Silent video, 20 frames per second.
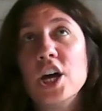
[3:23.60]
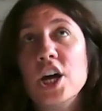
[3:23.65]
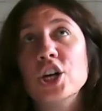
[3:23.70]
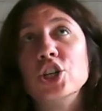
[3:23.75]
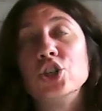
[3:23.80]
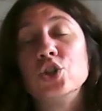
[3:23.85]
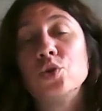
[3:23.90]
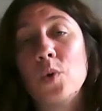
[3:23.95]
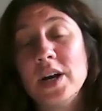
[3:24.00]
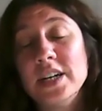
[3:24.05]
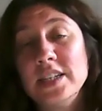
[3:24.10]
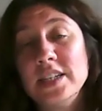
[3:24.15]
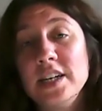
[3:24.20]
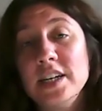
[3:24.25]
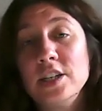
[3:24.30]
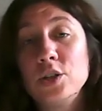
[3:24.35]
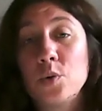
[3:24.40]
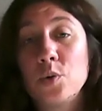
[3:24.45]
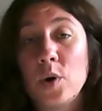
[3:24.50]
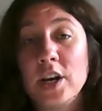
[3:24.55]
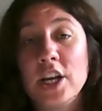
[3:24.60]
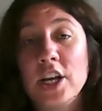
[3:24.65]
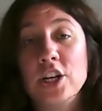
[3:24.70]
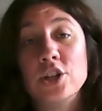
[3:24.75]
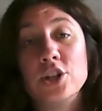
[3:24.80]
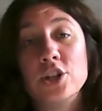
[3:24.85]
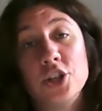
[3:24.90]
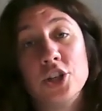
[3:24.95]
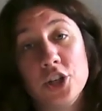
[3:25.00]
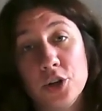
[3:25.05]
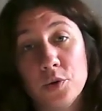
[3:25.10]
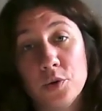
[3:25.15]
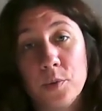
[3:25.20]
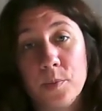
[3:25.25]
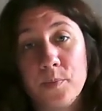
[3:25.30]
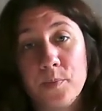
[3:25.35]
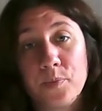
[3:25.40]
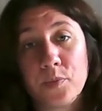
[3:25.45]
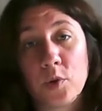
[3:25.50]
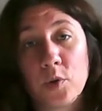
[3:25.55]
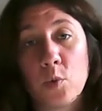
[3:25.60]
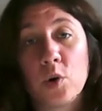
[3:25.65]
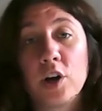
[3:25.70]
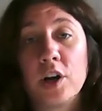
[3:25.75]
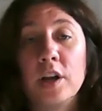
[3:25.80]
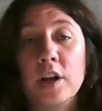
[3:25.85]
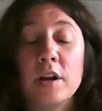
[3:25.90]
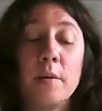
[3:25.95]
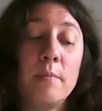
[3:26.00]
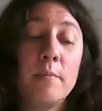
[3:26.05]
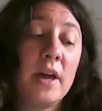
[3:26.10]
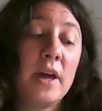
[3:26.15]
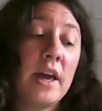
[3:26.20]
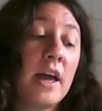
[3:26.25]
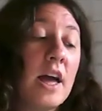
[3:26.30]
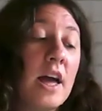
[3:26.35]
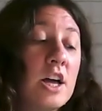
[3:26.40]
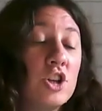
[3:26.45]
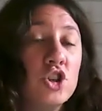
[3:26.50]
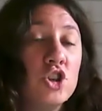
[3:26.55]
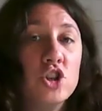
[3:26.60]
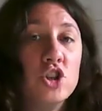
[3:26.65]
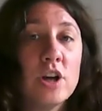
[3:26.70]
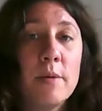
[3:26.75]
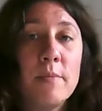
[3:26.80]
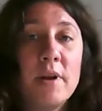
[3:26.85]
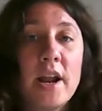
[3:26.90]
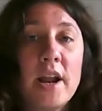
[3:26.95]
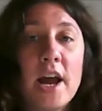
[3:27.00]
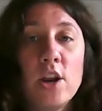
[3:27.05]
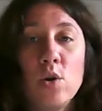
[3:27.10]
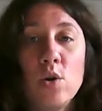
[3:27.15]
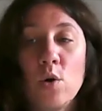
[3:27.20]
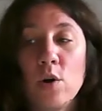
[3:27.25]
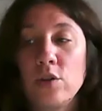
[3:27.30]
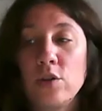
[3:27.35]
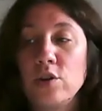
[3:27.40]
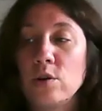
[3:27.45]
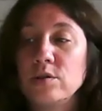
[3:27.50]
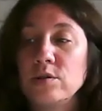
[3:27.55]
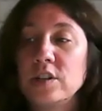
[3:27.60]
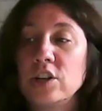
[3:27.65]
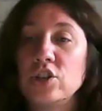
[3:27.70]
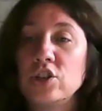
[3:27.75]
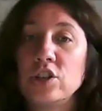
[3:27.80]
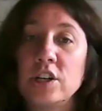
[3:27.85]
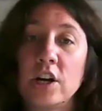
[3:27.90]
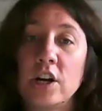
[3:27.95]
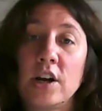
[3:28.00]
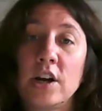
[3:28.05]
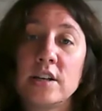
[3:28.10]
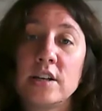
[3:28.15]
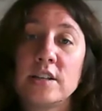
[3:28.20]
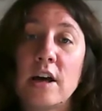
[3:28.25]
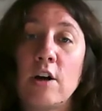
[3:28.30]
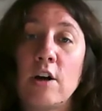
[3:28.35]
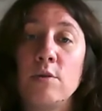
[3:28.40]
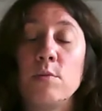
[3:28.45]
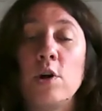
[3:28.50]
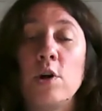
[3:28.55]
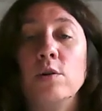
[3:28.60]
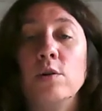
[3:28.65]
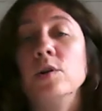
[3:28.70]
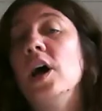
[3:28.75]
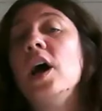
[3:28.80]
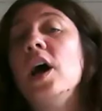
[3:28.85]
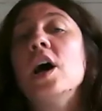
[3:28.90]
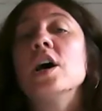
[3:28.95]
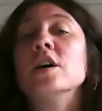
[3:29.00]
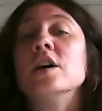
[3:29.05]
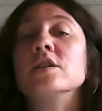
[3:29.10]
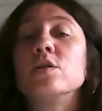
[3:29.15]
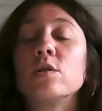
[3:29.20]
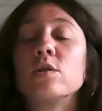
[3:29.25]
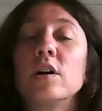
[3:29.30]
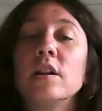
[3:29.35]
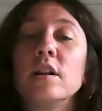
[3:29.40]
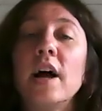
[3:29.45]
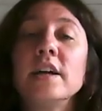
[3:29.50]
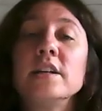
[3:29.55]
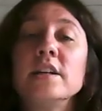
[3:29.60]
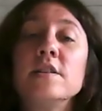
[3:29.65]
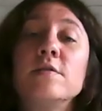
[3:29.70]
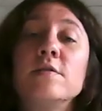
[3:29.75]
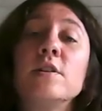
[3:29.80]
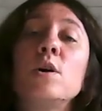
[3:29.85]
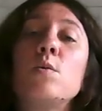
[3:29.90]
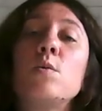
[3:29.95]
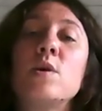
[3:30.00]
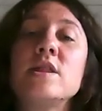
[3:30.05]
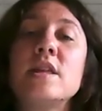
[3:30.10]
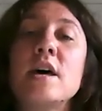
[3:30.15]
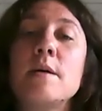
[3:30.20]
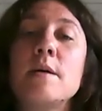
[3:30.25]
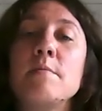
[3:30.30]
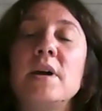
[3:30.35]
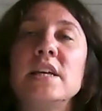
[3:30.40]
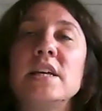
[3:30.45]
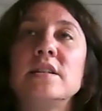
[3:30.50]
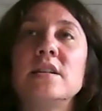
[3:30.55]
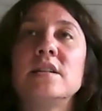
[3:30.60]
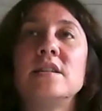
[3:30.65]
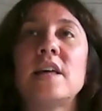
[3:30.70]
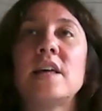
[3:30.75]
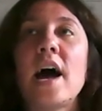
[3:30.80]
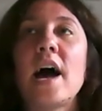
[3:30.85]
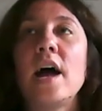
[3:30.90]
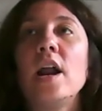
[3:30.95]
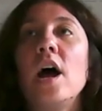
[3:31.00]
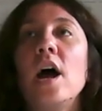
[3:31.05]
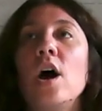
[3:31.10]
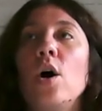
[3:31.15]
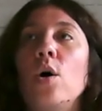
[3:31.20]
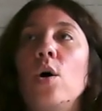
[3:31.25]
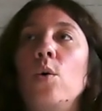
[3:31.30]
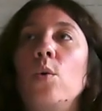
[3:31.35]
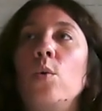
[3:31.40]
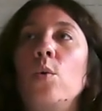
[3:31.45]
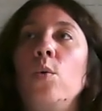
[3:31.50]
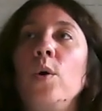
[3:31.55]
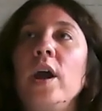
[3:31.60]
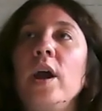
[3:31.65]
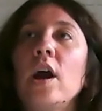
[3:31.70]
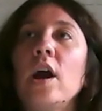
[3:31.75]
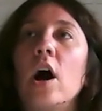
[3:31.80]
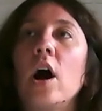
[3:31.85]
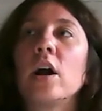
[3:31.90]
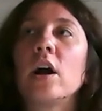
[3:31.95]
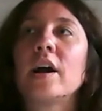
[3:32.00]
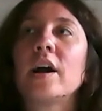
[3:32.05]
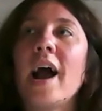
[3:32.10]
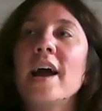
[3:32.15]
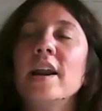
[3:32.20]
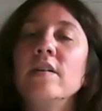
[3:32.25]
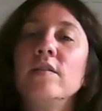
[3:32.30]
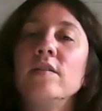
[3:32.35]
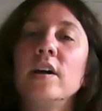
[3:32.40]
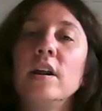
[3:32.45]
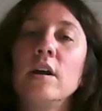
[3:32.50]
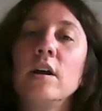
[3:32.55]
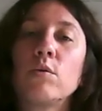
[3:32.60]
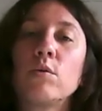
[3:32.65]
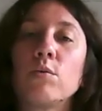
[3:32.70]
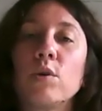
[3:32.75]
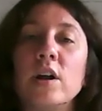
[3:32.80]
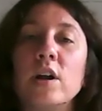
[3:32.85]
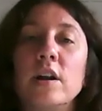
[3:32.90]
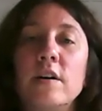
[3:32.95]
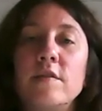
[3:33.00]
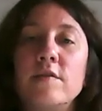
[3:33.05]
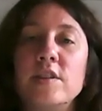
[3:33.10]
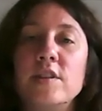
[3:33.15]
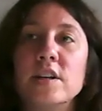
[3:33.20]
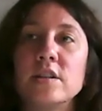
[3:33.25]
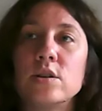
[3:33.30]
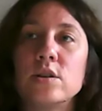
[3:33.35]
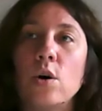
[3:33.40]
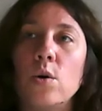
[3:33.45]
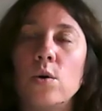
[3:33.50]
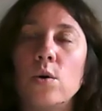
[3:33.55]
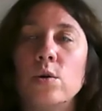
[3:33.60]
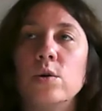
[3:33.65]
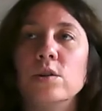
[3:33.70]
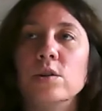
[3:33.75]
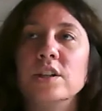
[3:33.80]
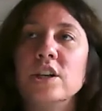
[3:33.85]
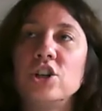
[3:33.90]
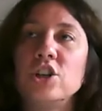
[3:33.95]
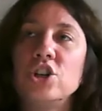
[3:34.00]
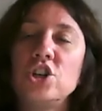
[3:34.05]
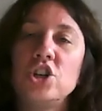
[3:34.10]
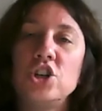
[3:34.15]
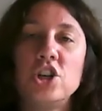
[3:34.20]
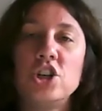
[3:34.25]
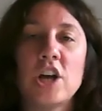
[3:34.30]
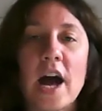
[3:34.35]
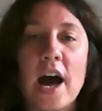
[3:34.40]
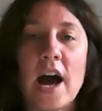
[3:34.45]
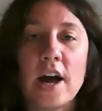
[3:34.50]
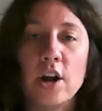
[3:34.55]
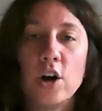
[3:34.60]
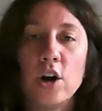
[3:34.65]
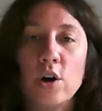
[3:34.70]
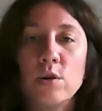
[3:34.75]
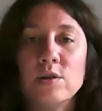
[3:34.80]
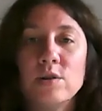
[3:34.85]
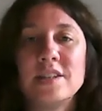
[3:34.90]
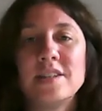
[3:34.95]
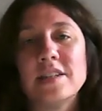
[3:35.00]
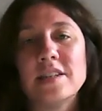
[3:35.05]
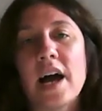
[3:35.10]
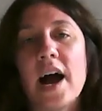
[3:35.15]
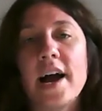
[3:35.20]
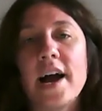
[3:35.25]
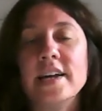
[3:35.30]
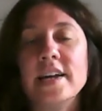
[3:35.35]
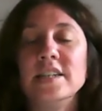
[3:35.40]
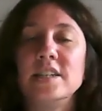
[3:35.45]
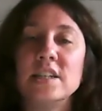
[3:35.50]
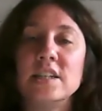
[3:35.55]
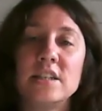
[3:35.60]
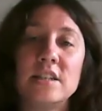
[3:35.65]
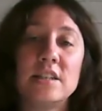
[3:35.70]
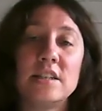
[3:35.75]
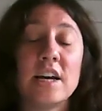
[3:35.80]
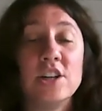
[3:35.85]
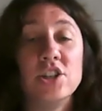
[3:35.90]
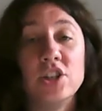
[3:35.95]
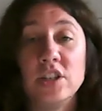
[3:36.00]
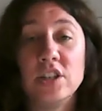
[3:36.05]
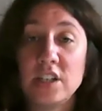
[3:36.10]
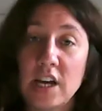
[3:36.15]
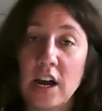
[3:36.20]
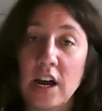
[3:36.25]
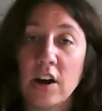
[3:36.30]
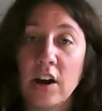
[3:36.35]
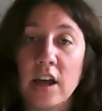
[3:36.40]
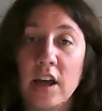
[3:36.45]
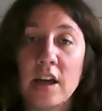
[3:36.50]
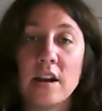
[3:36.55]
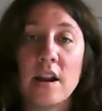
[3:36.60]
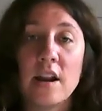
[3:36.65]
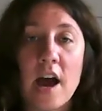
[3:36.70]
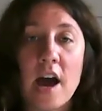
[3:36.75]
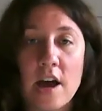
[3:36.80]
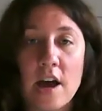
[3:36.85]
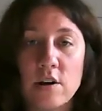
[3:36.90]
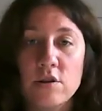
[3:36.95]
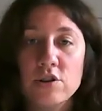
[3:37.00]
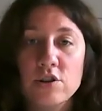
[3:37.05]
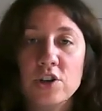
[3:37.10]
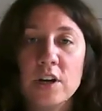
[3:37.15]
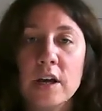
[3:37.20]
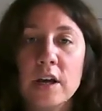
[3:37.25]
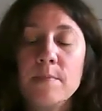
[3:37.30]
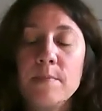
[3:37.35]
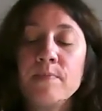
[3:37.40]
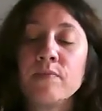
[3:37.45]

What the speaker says: 2022. We're going to be Gemini north node, Sagittarius south node. So collectively, what that means is that we are kind of getting rid of this old shadow side to Sagittarian energy,